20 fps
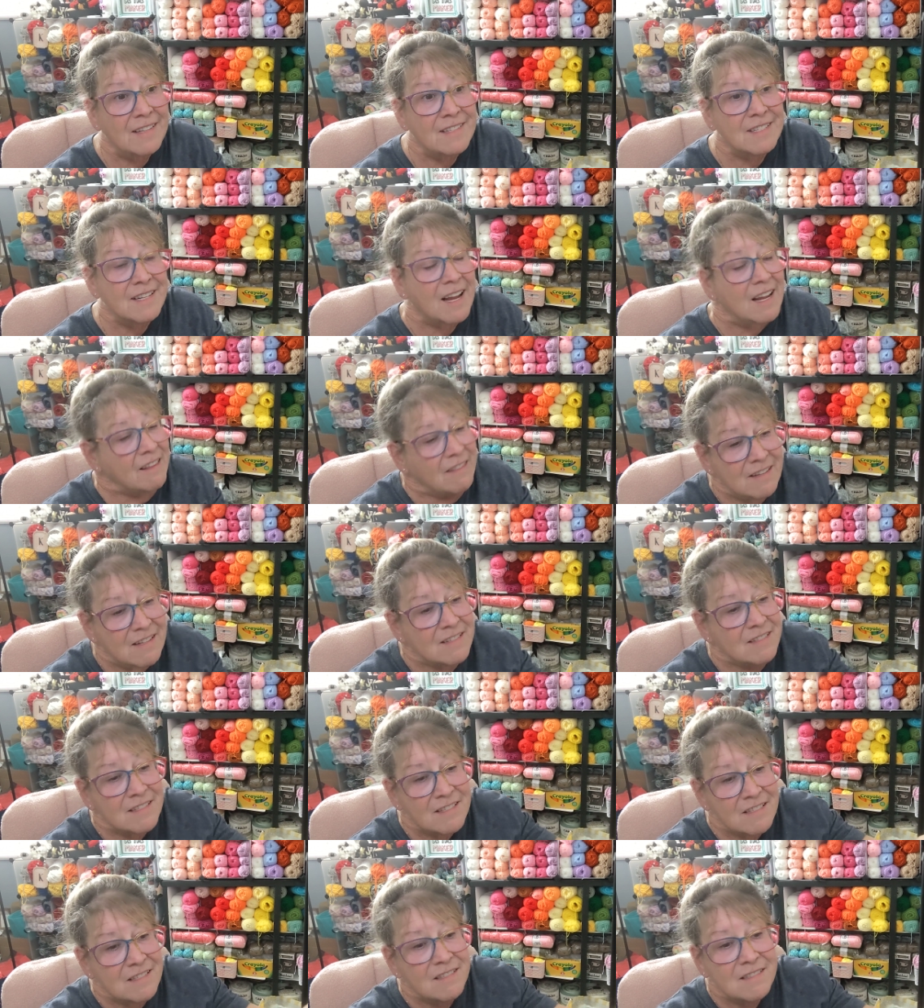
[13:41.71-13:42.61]
It's like
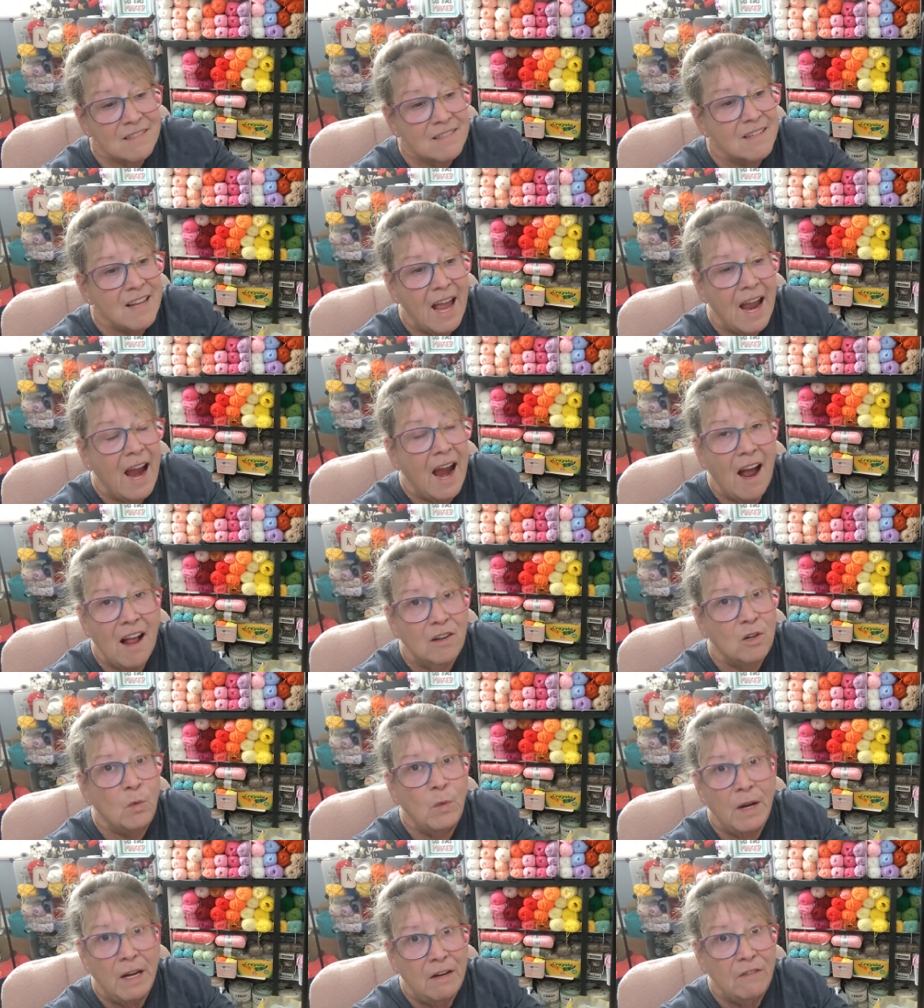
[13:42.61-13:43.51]
this is
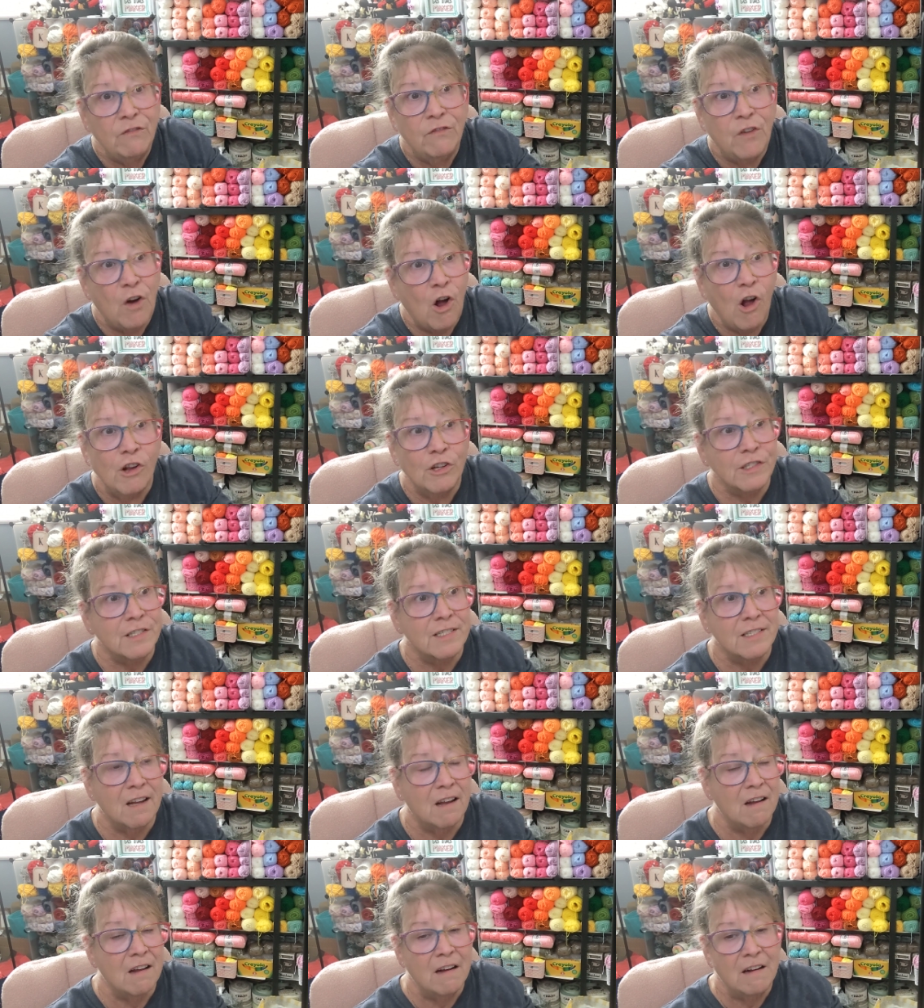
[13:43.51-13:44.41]
Halloween fall
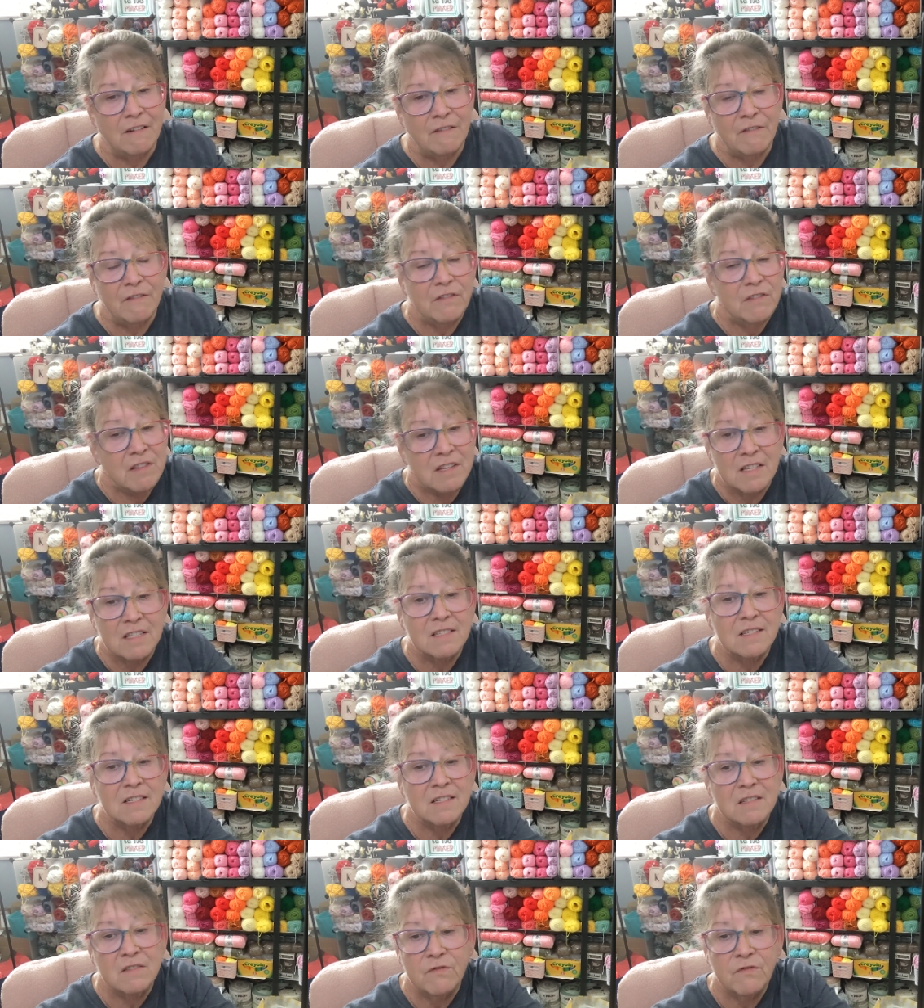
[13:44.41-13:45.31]
stuff, and
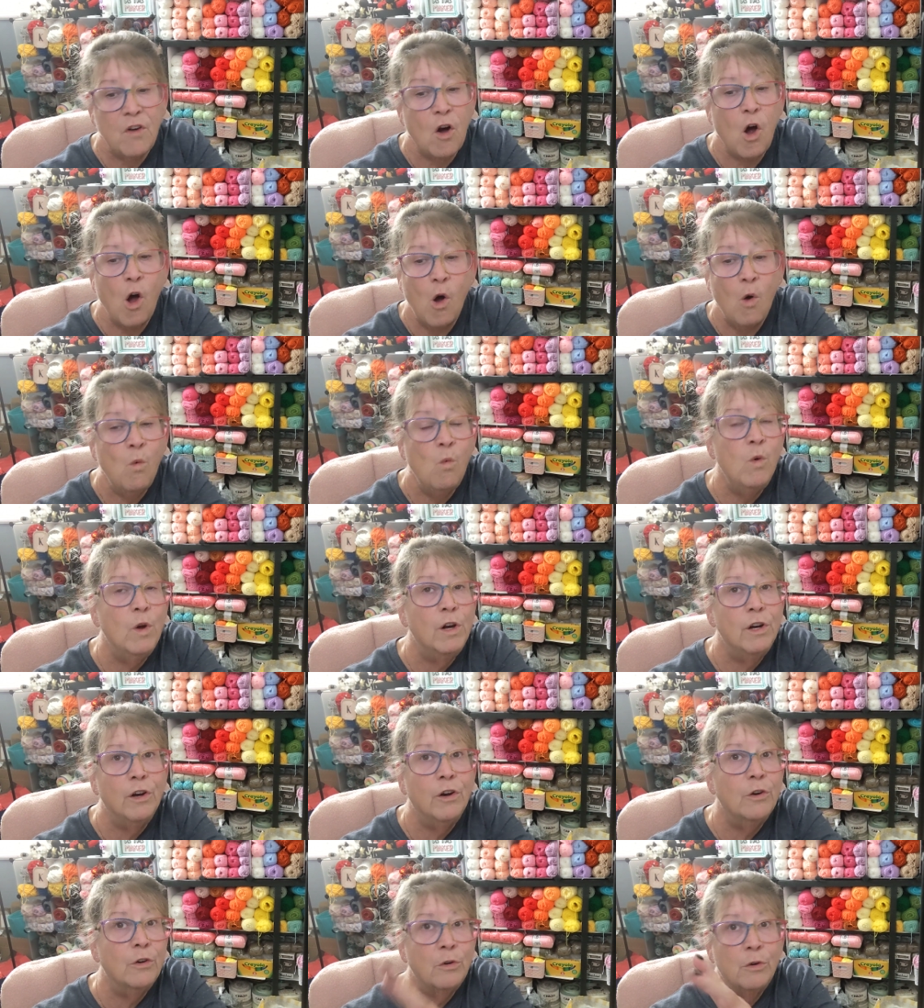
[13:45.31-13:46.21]
this is fall,
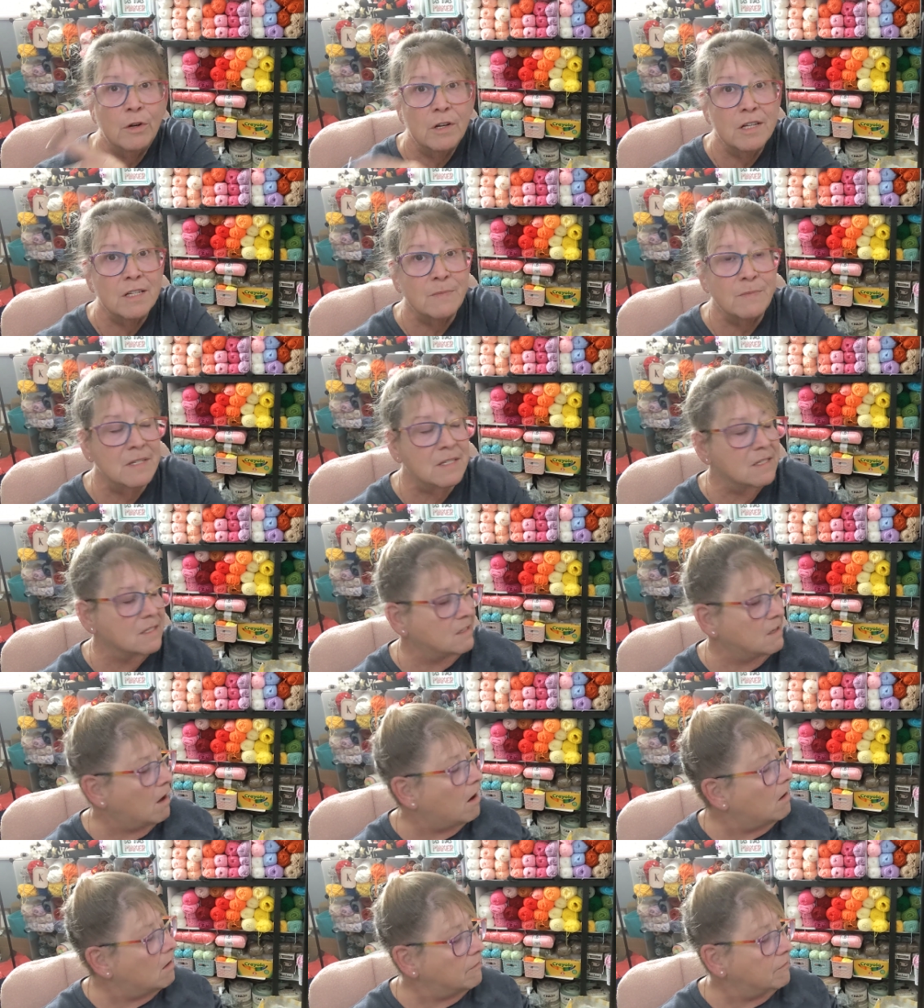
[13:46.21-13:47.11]
winter, Christmas
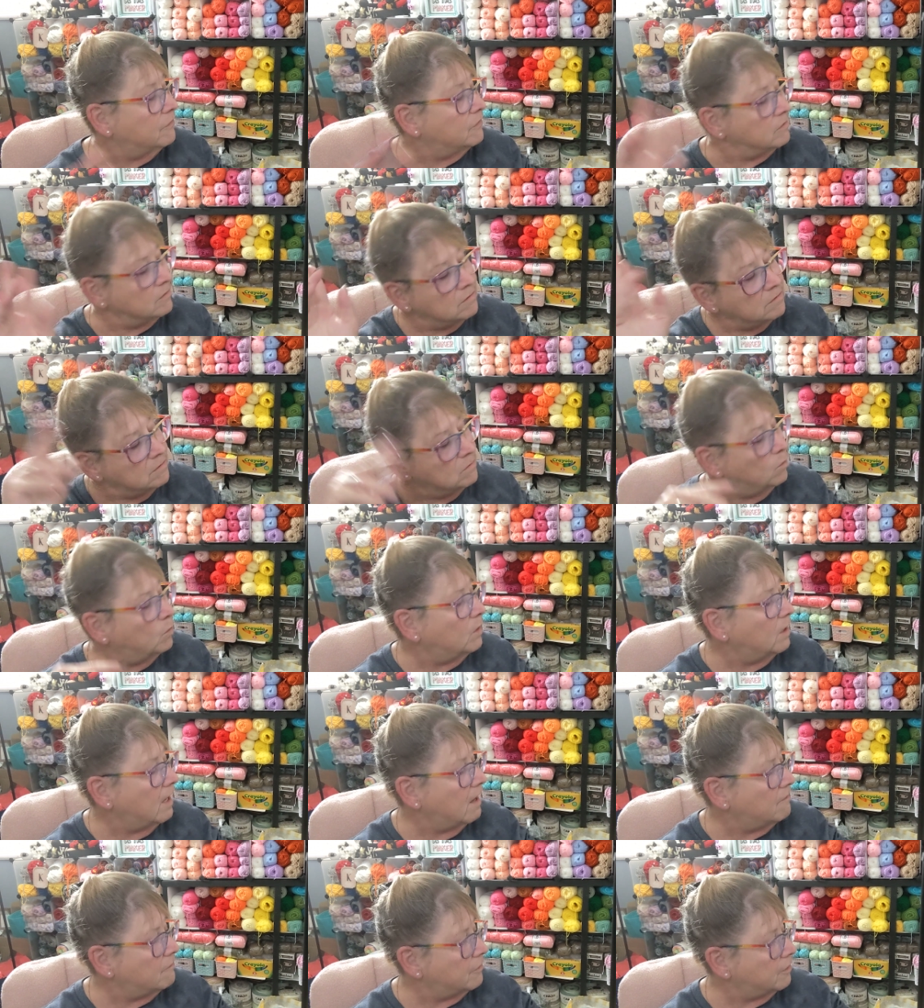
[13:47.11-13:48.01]
stuff, and
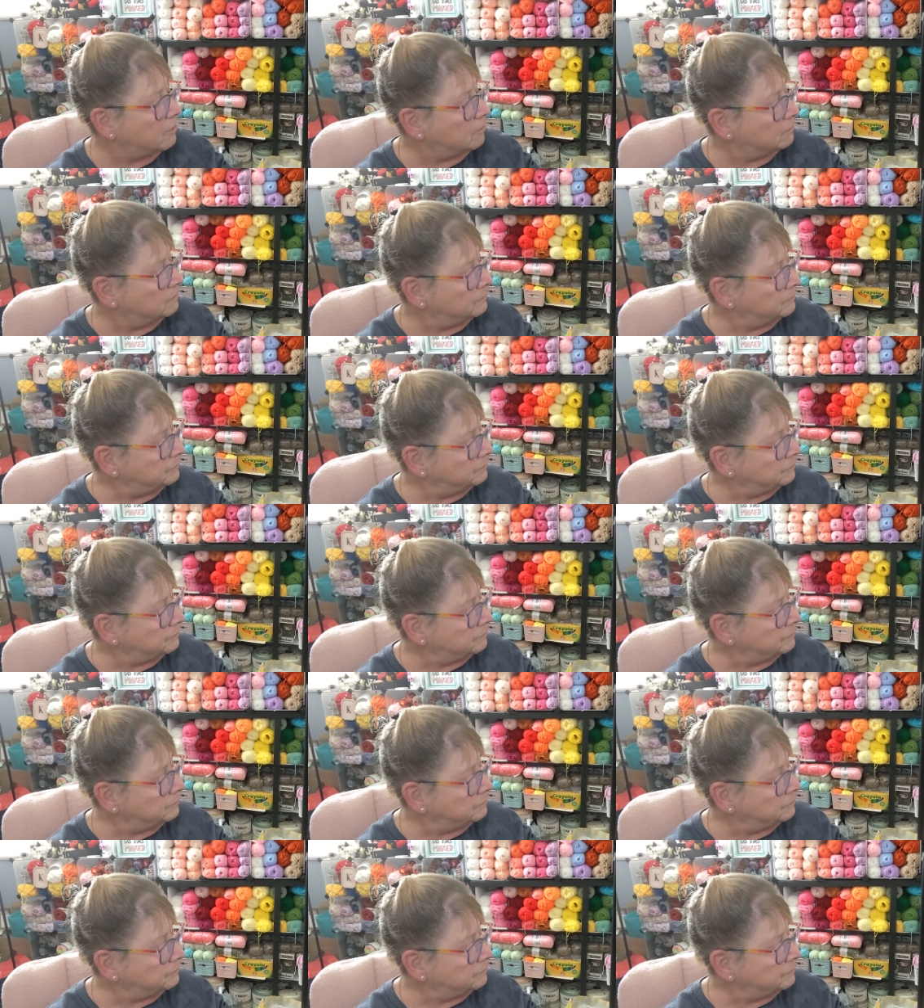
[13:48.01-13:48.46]
whatever.